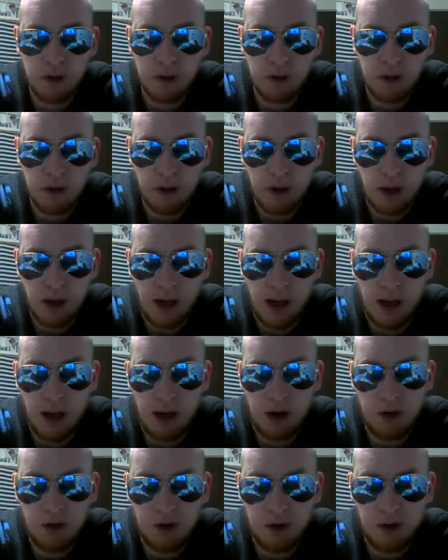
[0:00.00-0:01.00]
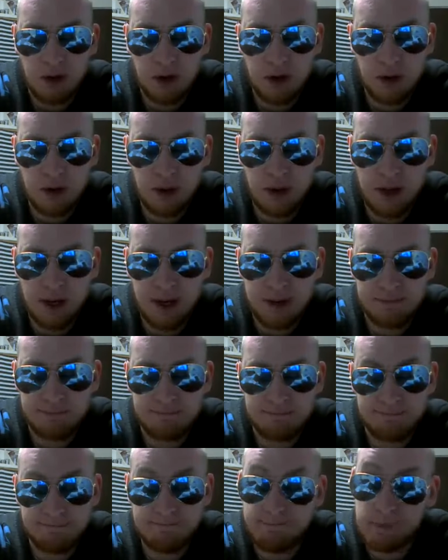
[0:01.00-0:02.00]
I had heard that
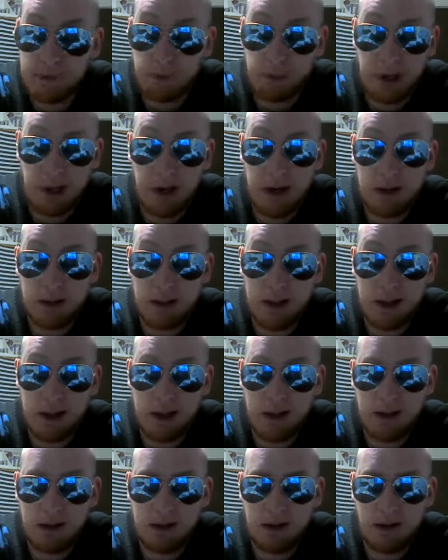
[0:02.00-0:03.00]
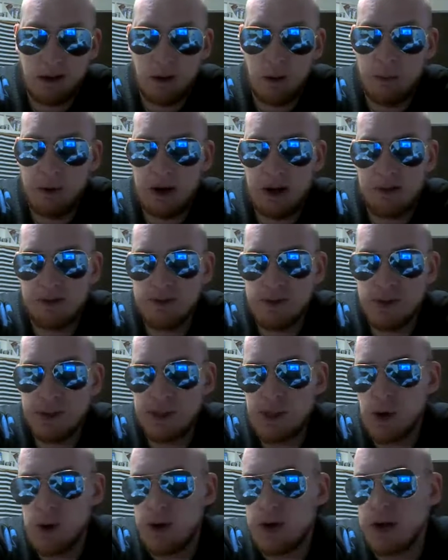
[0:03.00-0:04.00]
apparently nobody from
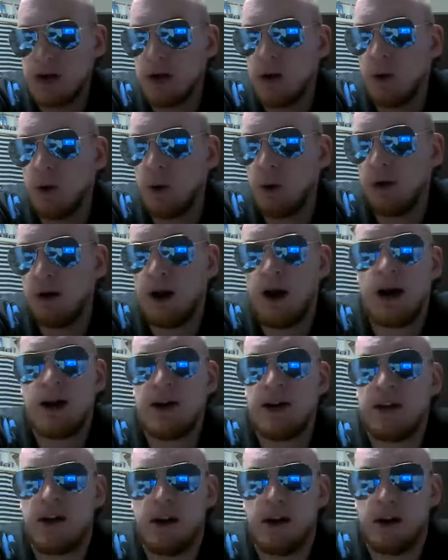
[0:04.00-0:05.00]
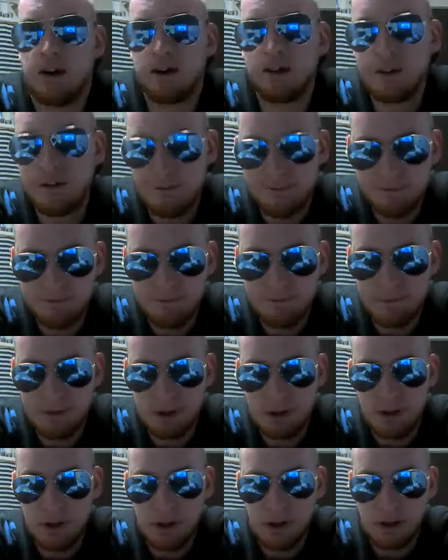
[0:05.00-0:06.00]
Sony or Naughty Dog
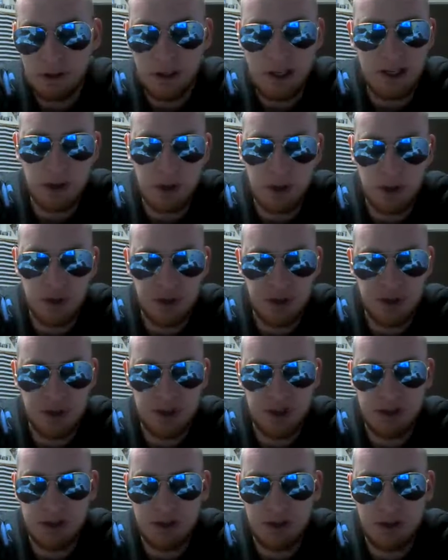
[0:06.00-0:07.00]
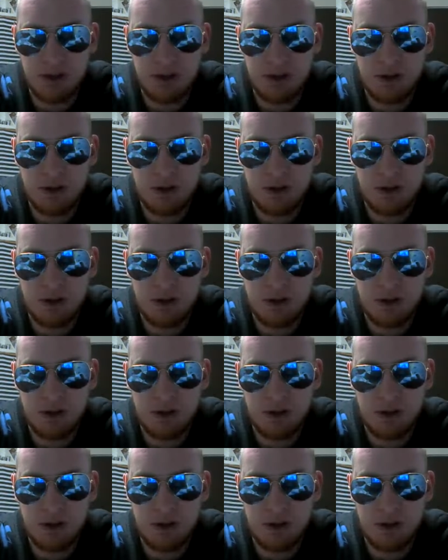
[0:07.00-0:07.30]
leaked those,